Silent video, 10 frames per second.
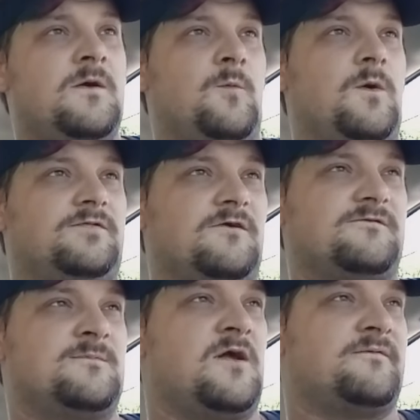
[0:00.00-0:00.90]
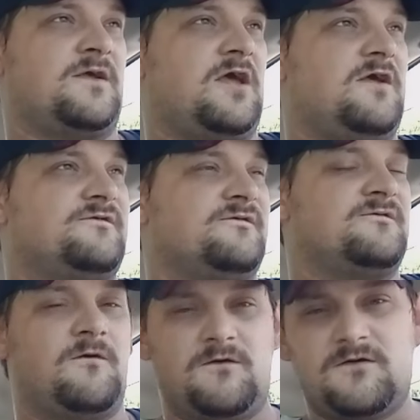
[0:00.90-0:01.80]
What those modifications
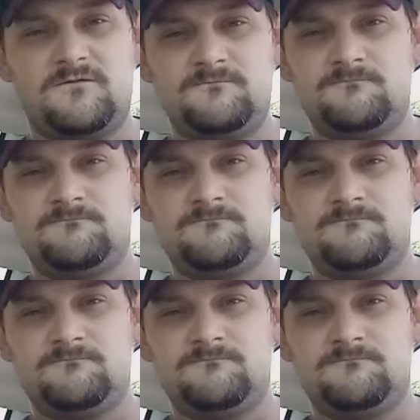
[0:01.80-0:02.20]
are,